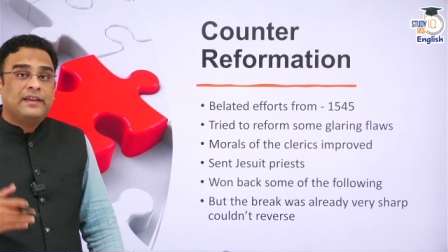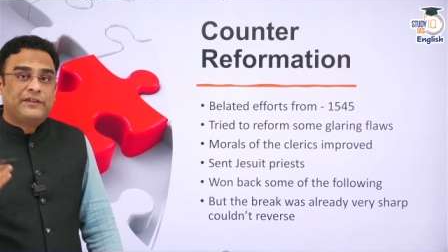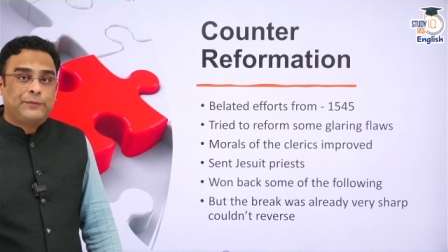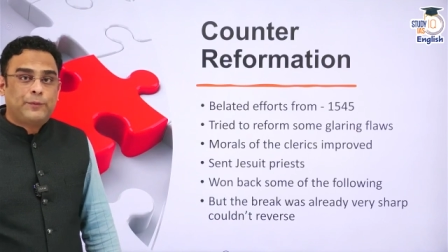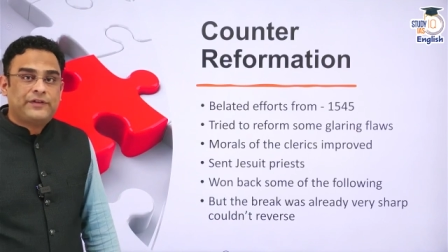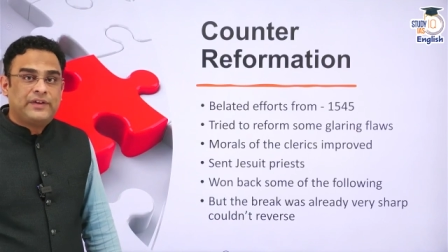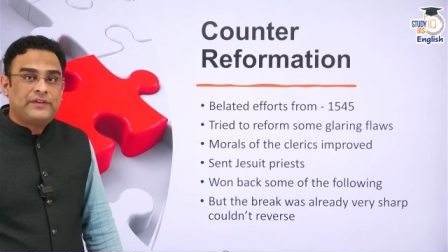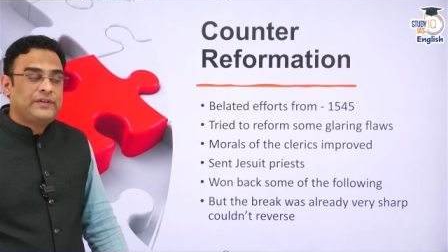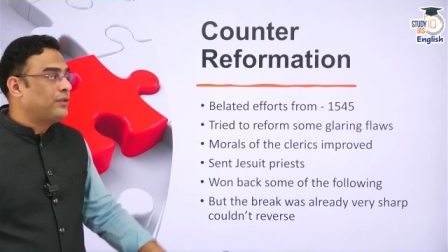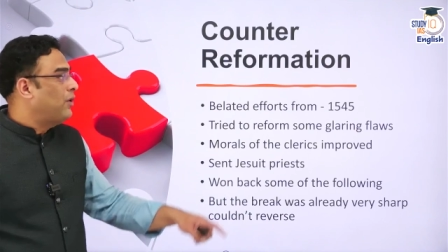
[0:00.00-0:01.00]
This
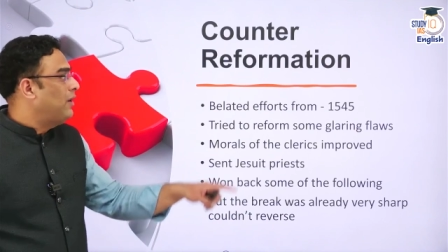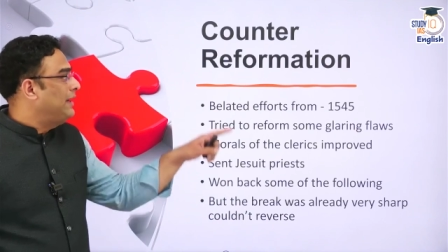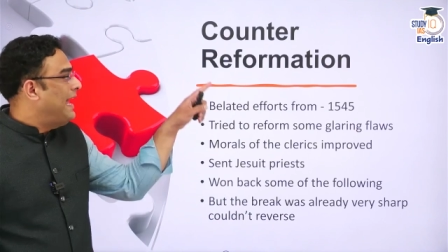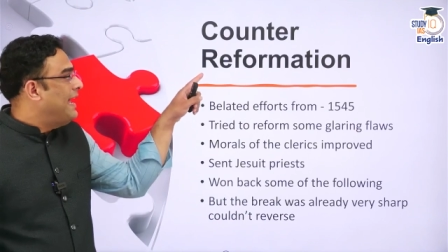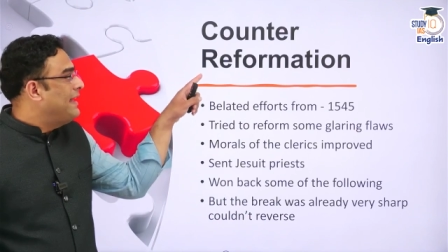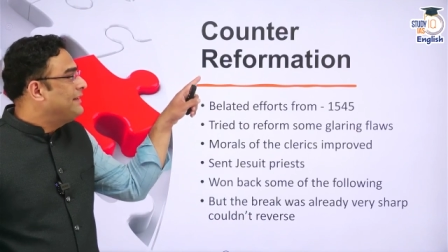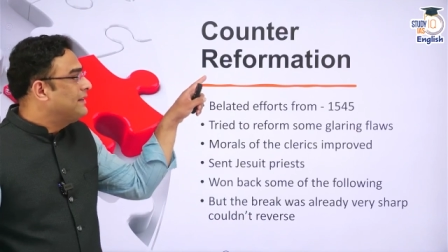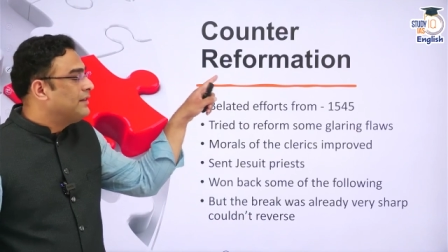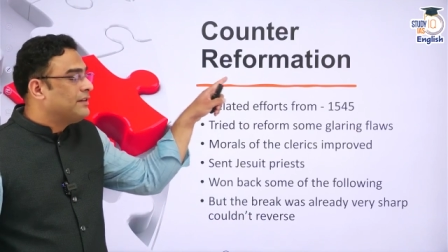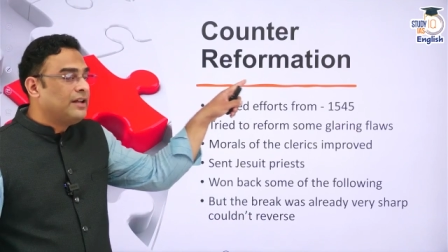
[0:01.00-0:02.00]
process is called
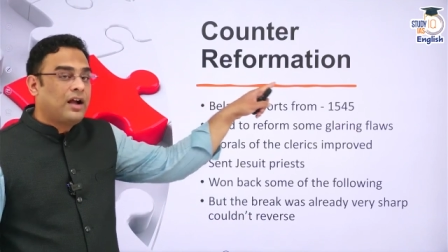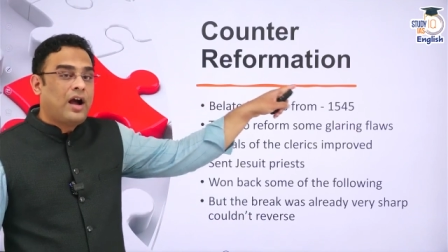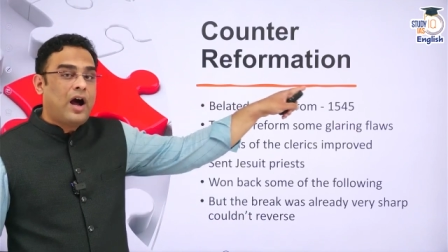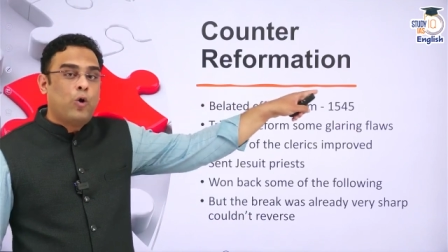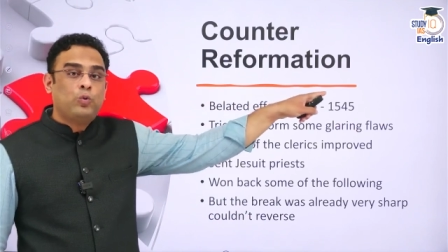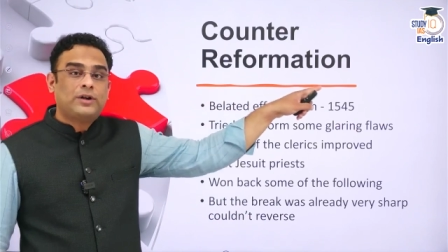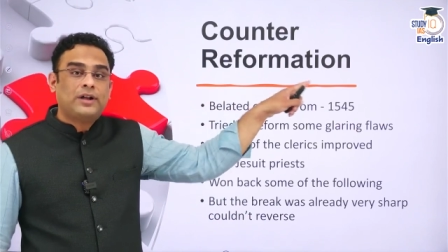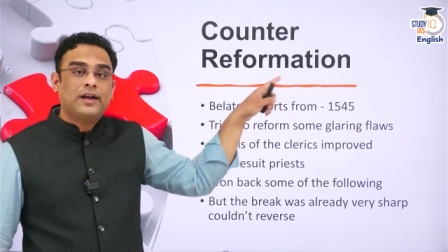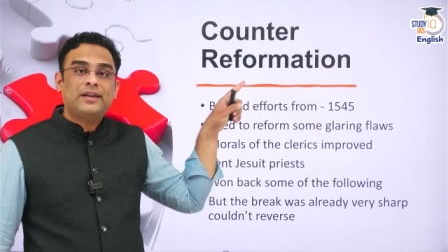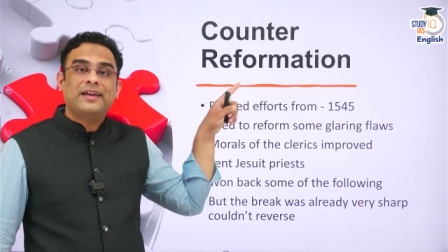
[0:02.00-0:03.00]
as the
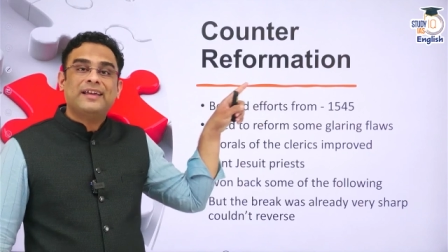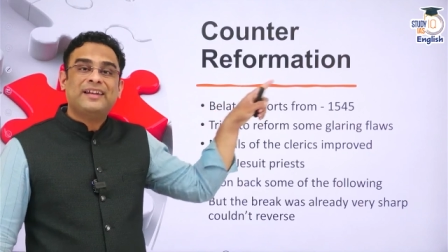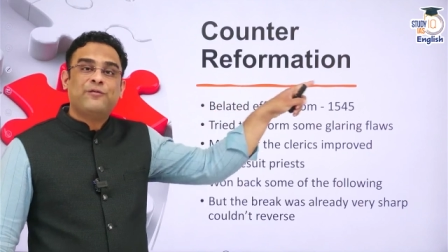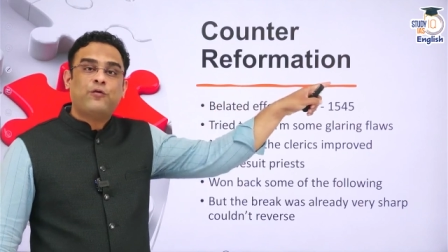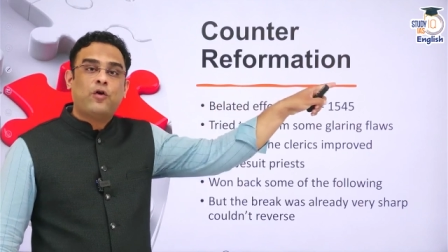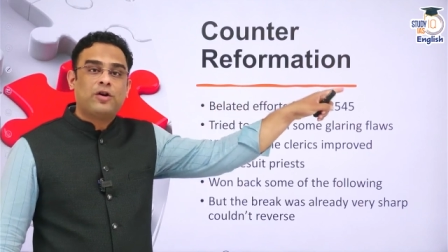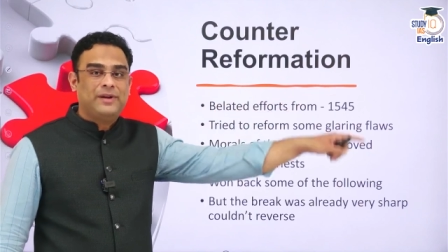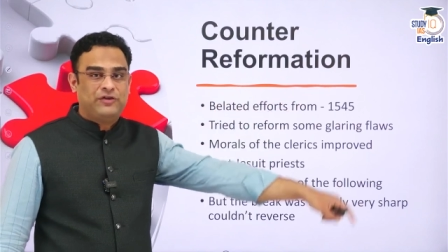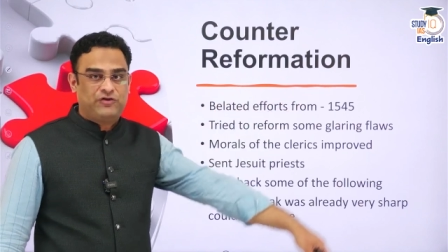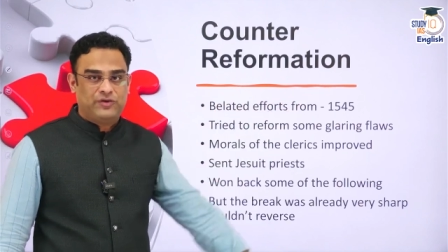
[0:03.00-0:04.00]

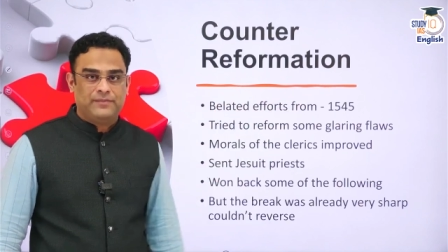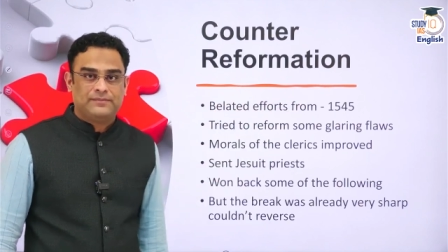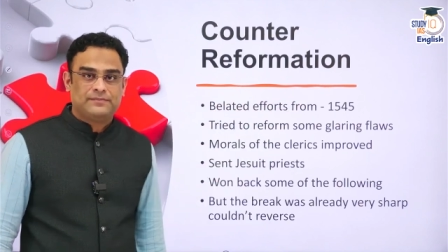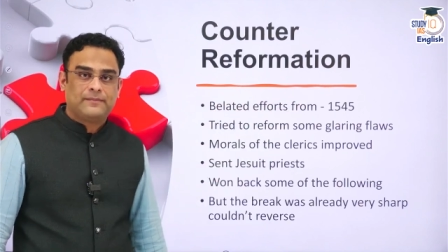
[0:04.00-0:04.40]
Counter-Reformation.